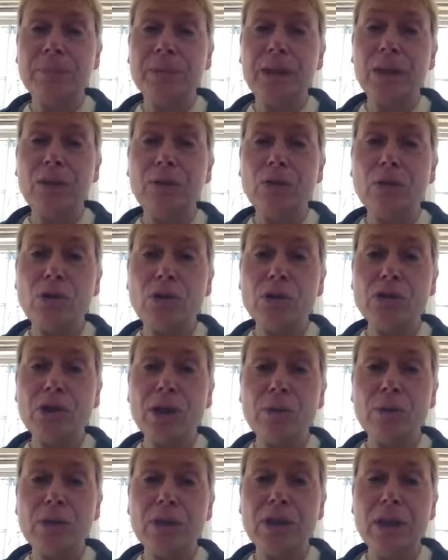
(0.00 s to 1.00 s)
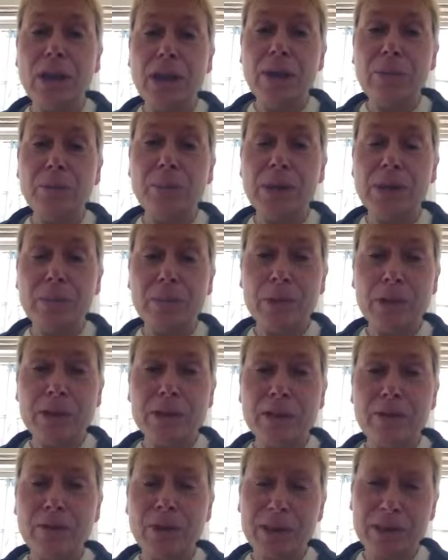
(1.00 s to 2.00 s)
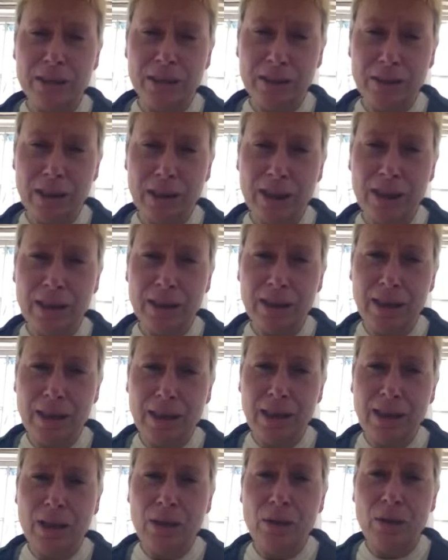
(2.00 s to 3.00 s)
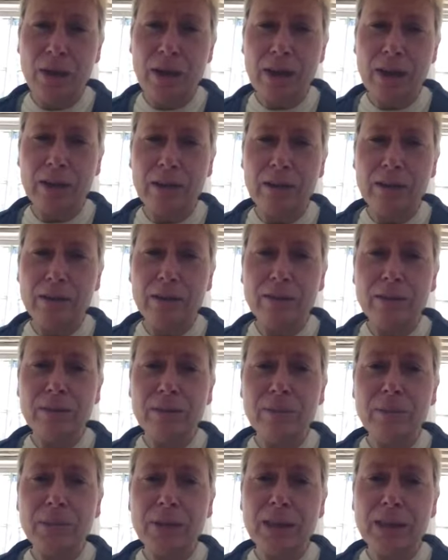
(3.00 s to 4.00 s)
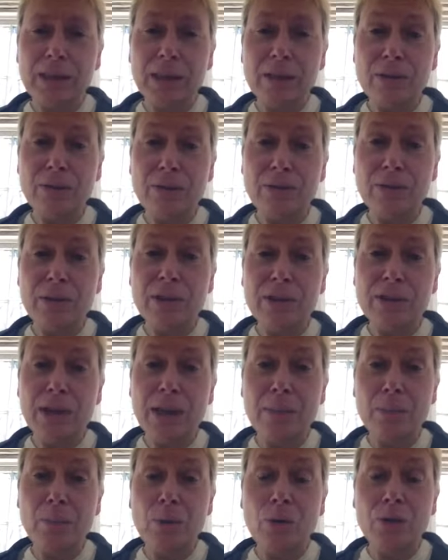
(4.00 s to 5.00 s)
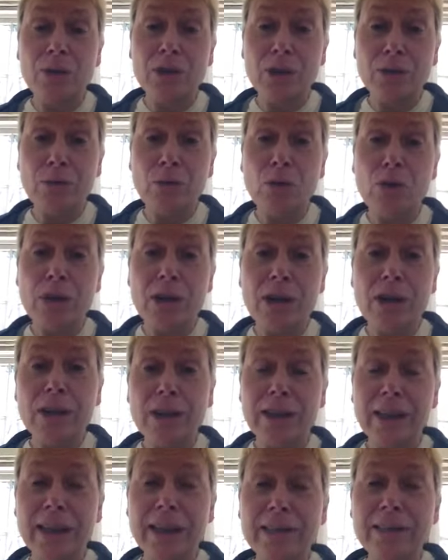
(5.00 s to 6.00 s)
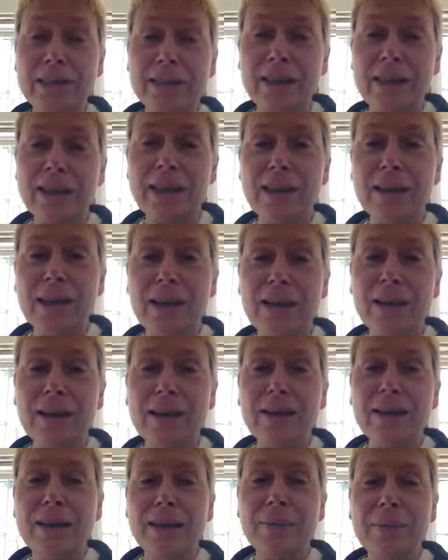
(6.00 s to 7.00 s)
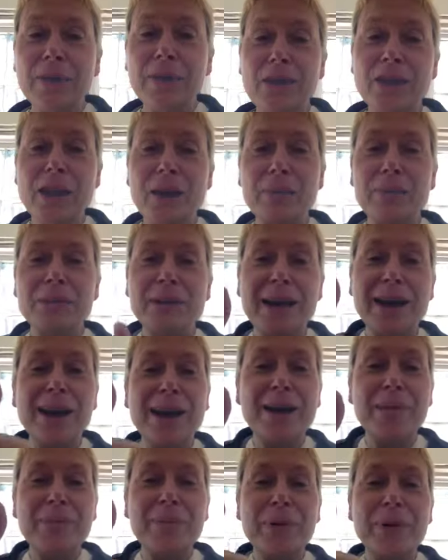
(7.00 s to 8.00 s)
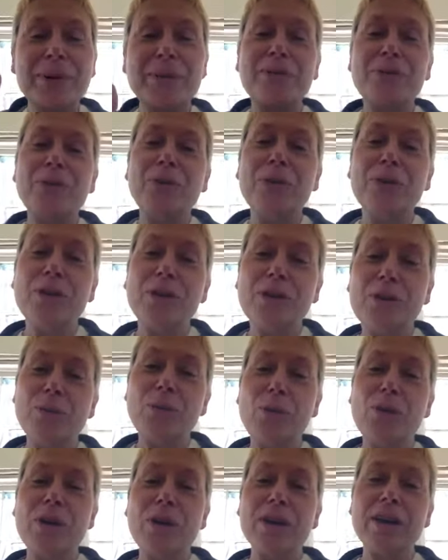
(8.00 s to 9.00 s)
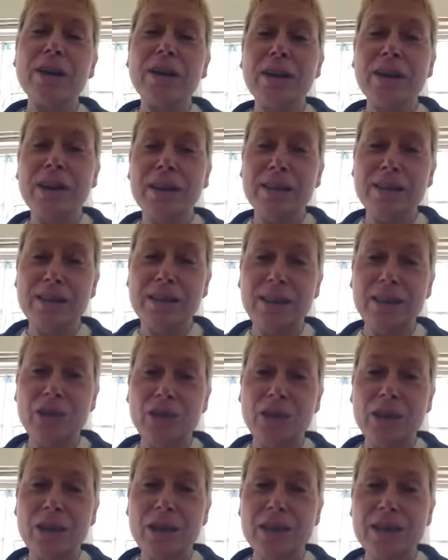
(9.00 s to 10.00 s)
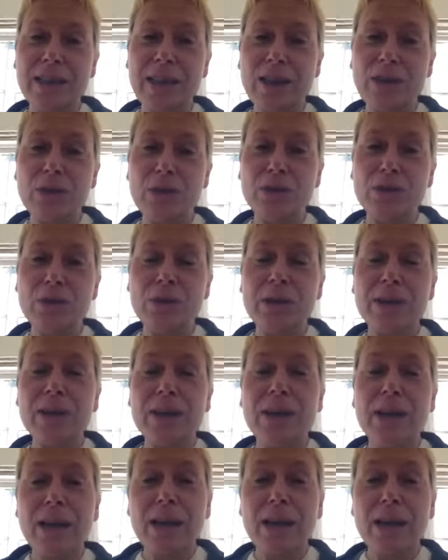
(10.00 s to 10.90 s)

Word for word: And of course, I would be amiss if I did not uh, give Devora Devorah Lansky a thumbs up for her work in teaching us how to do it.